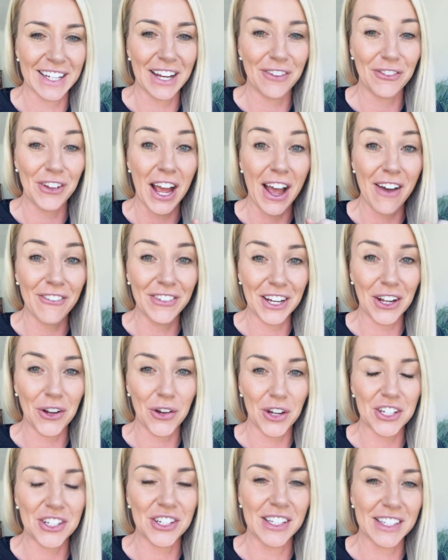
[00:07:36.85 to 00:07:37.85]
If you have any
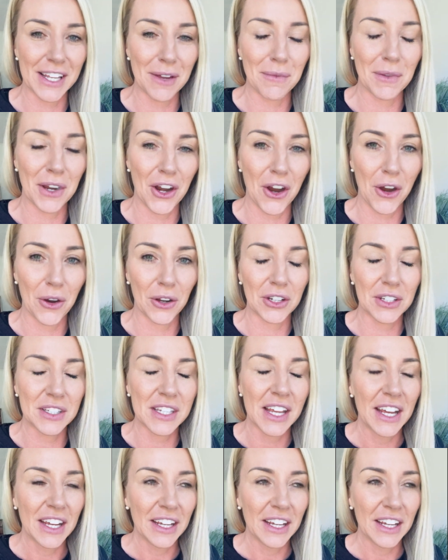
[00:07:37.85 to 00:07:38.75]
questions, let me know, because,